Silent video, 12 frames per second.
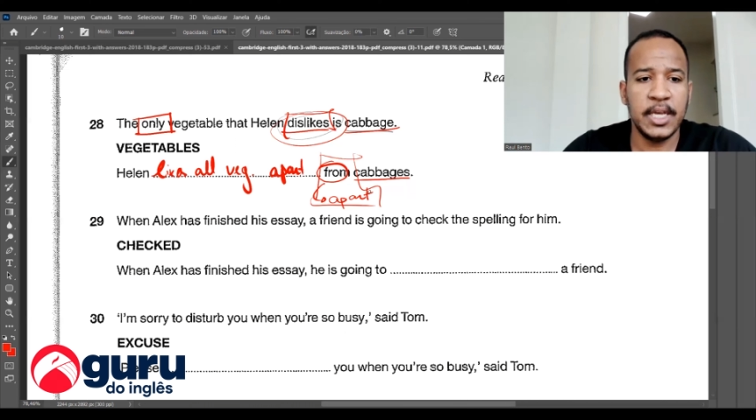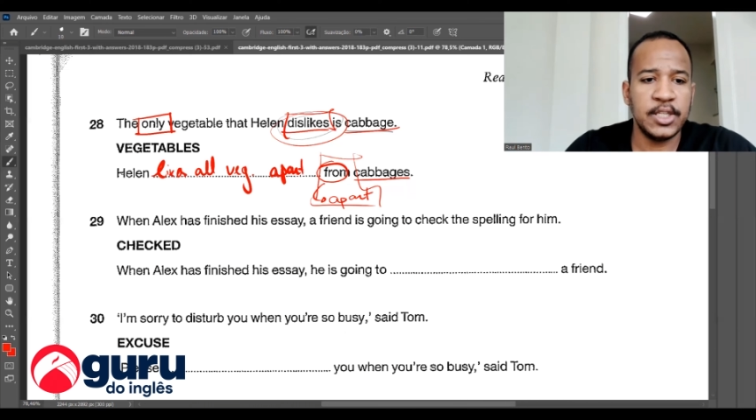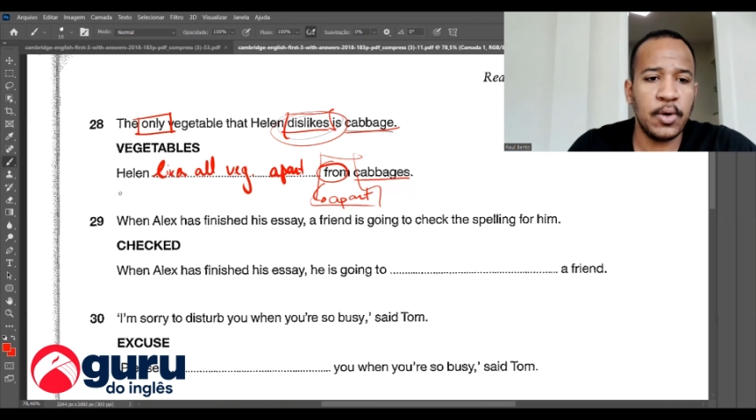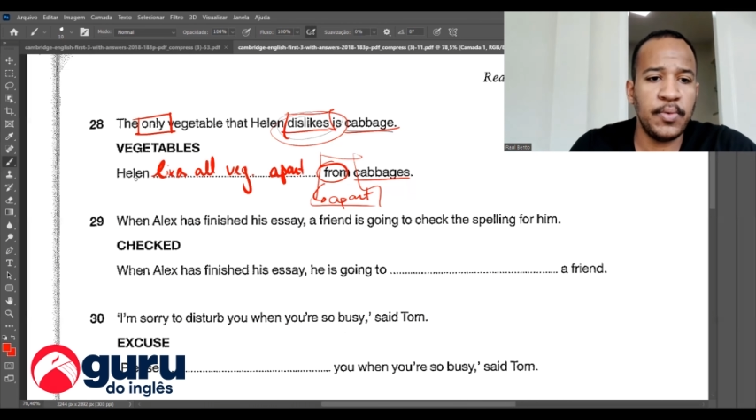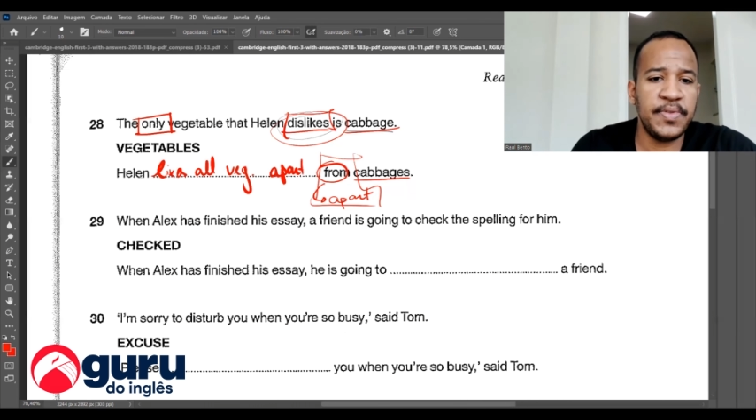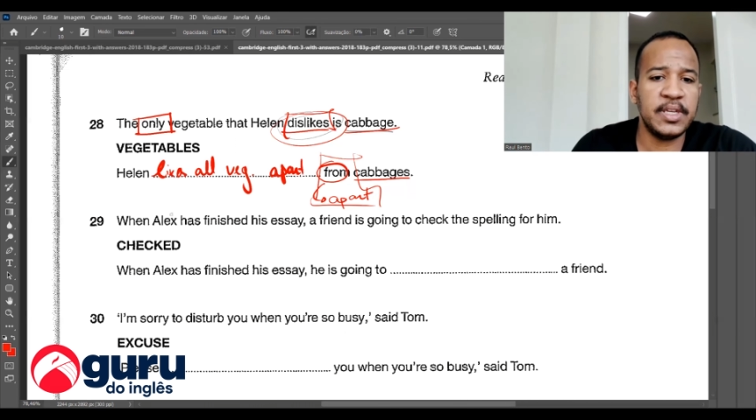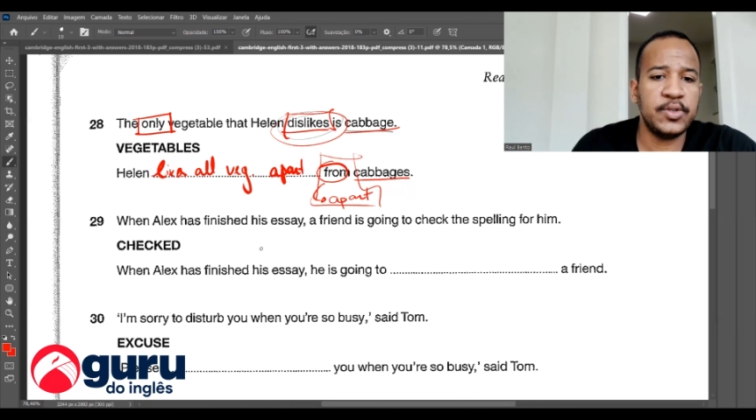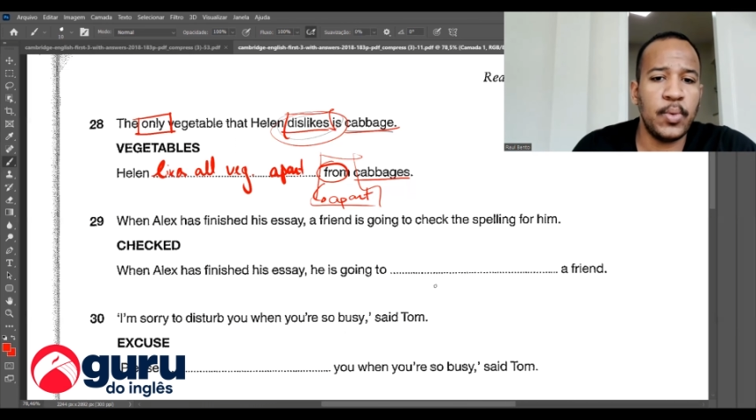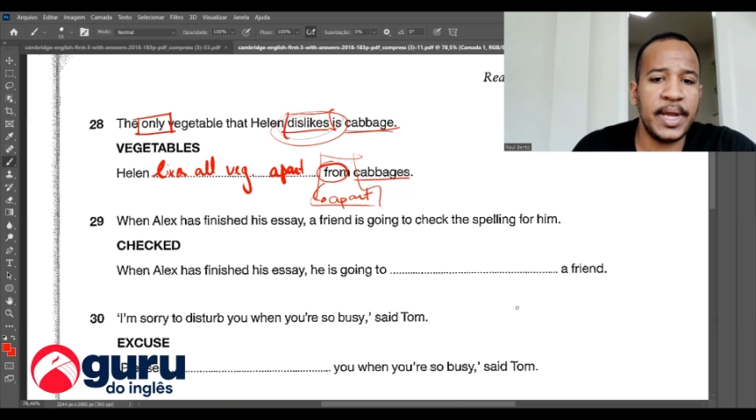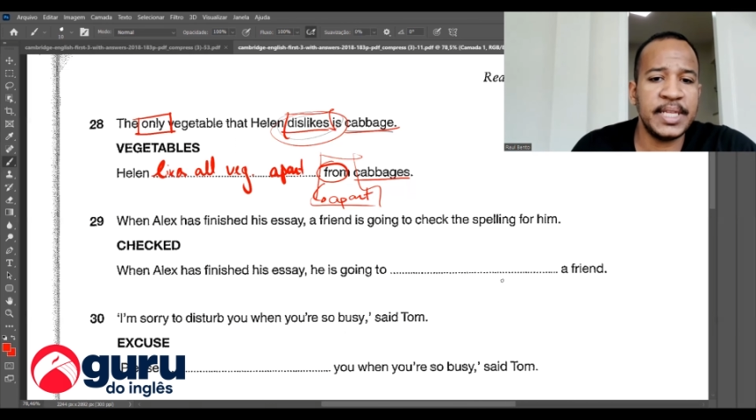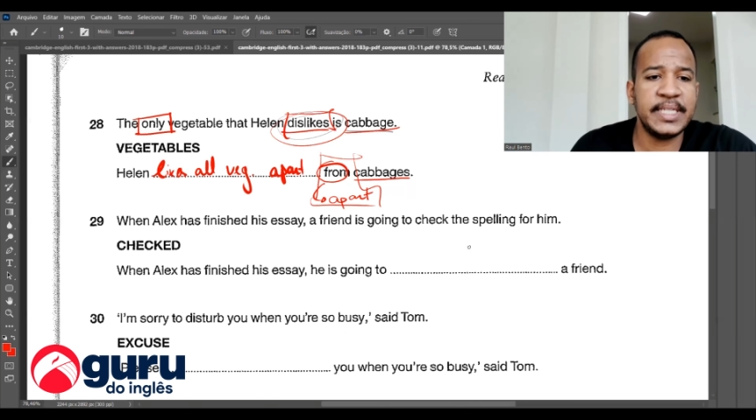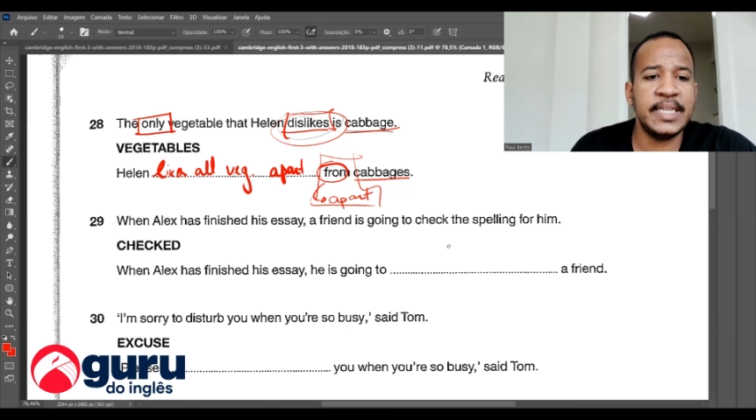So in the
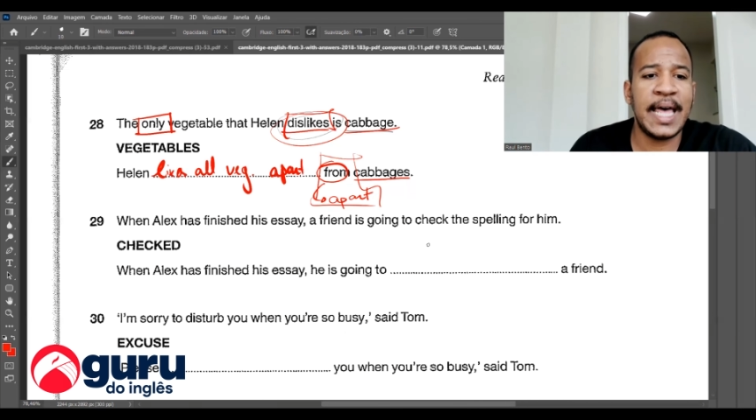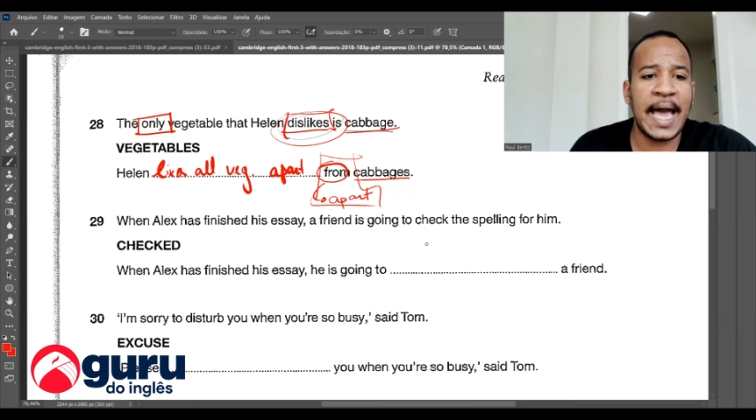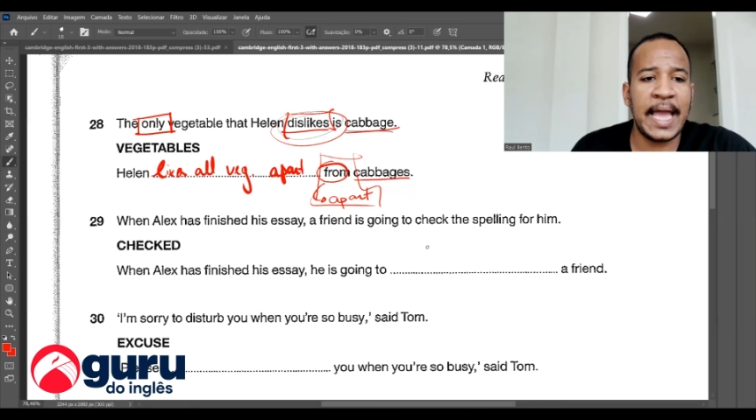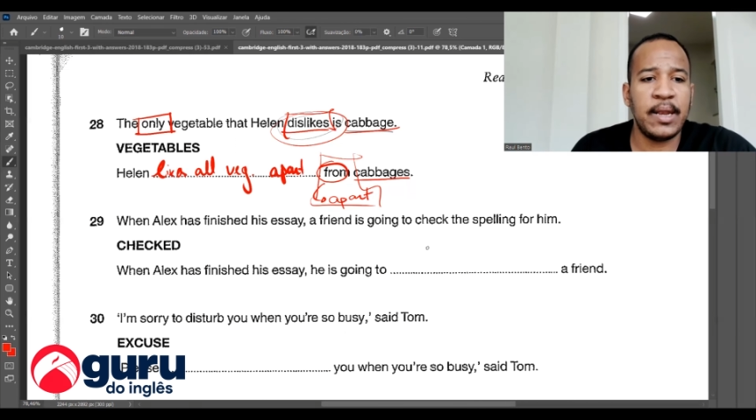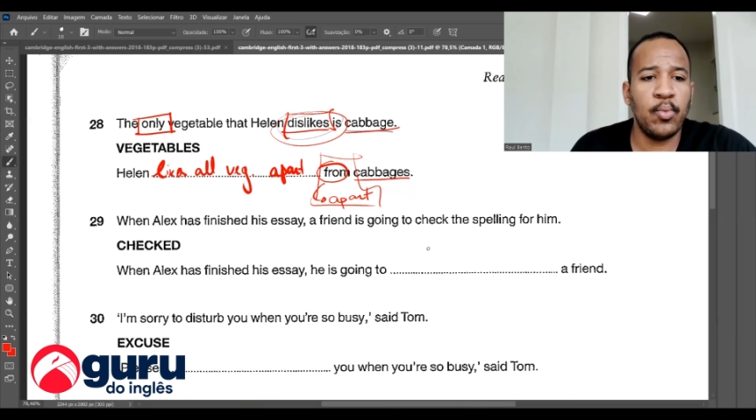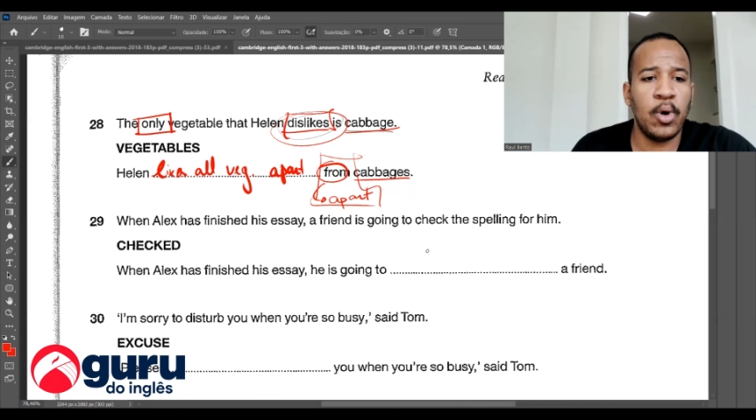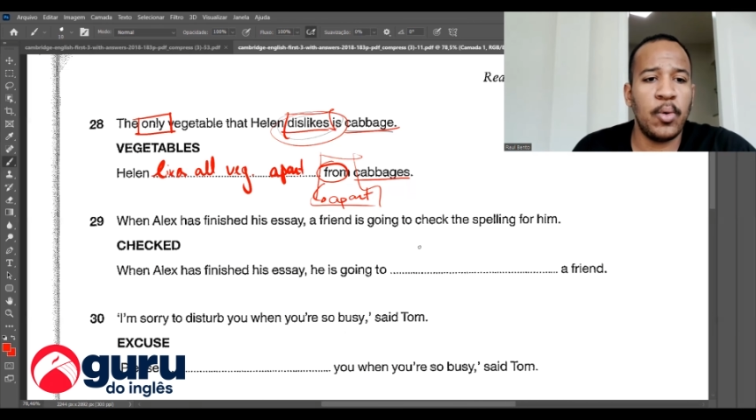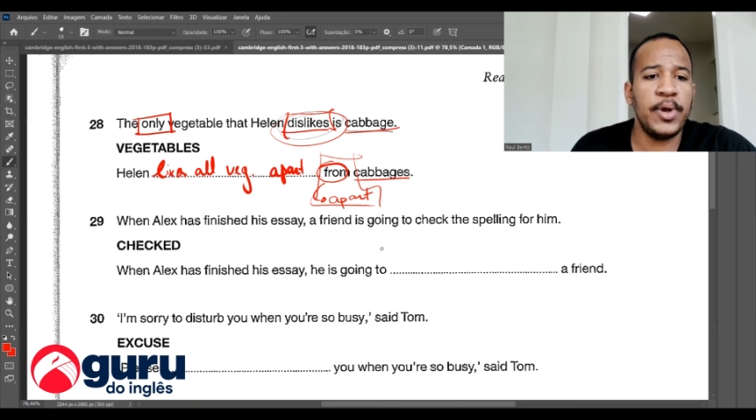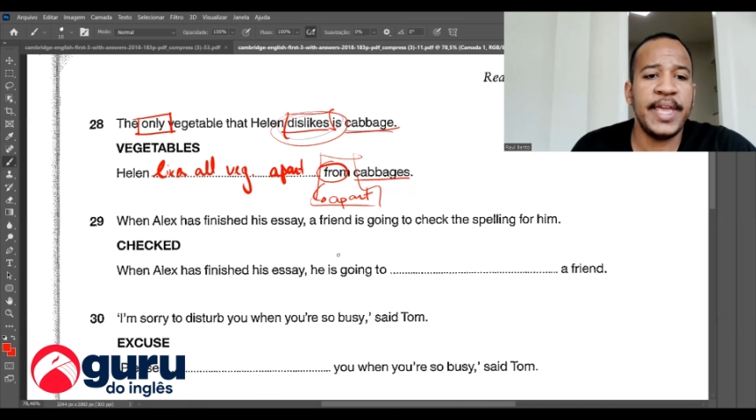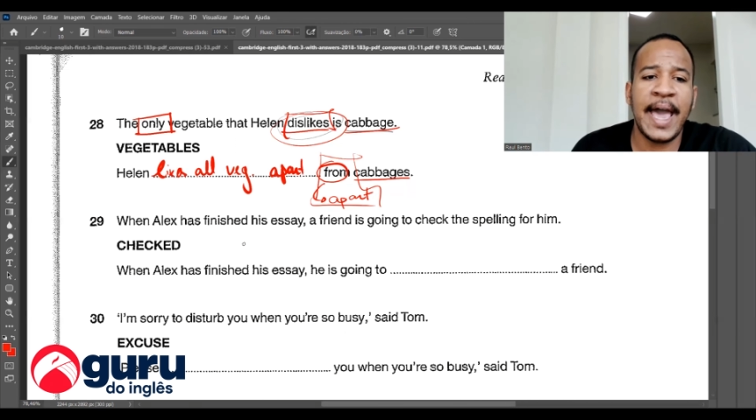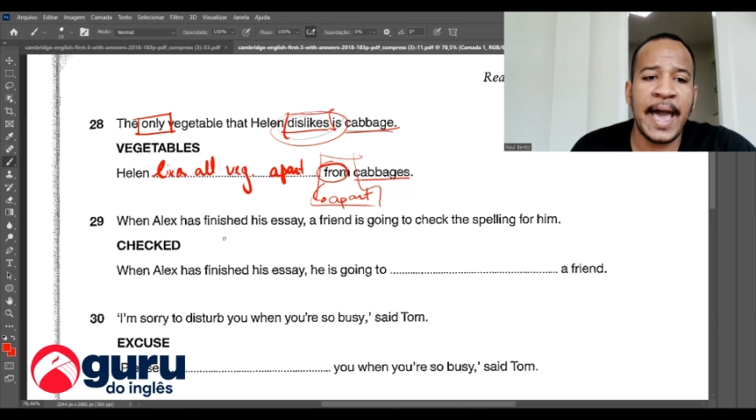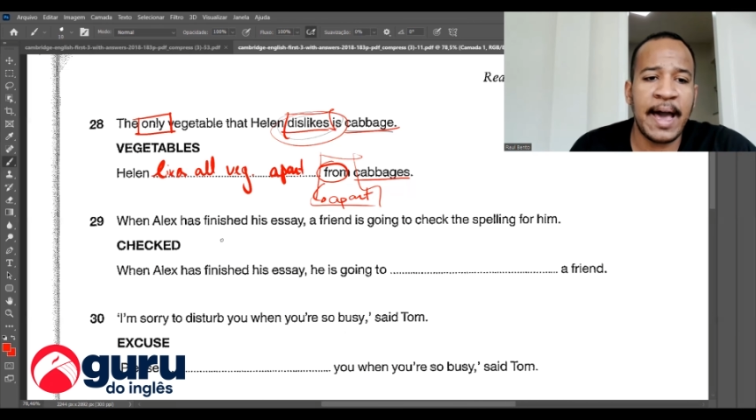29, what
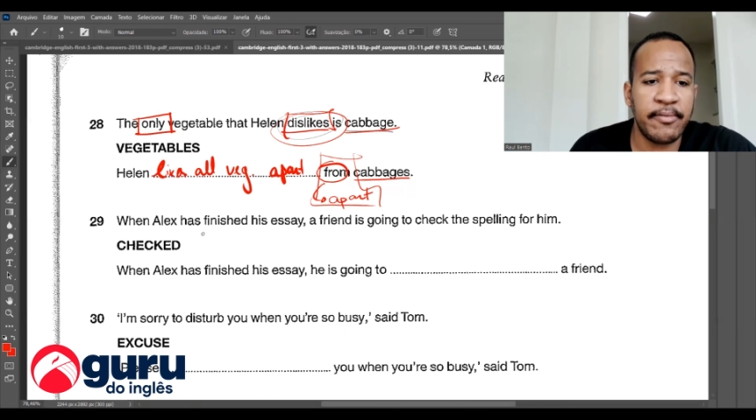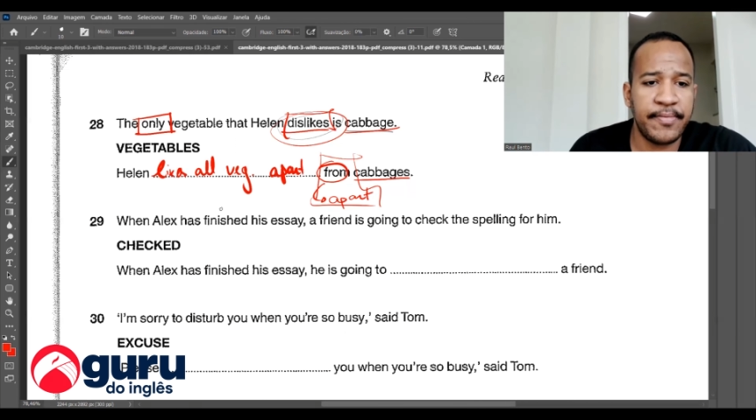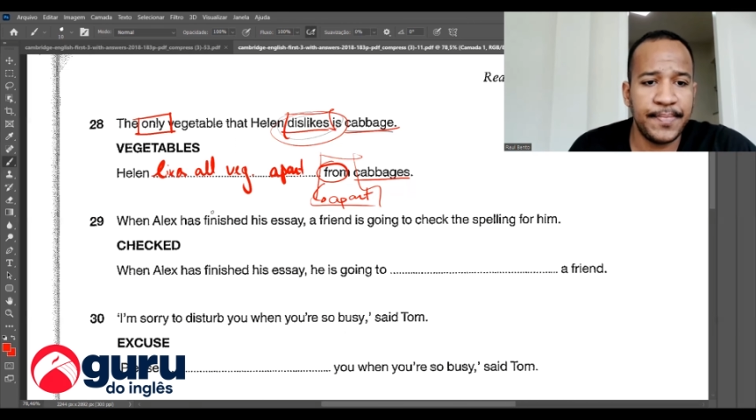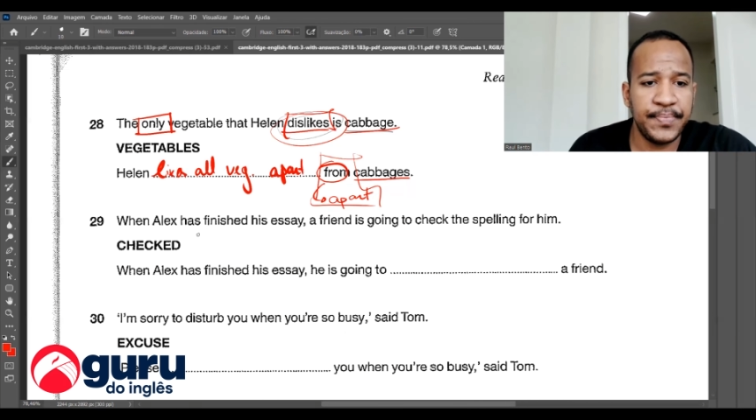we have,